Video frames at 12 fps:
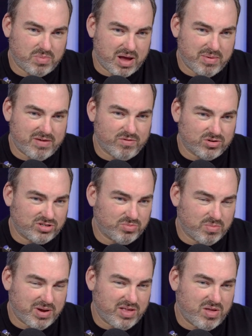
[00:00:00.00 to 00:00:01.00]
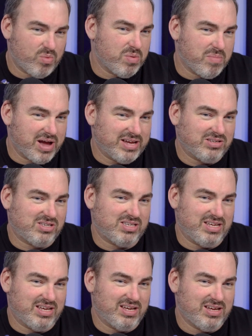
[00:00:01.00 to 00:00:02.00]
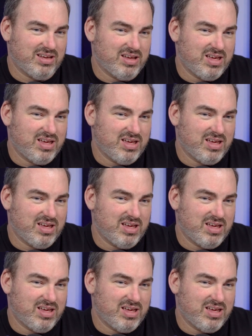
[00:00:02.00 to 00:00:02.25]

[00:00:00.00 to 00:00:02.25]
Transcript: Batman versus Superman that we might see.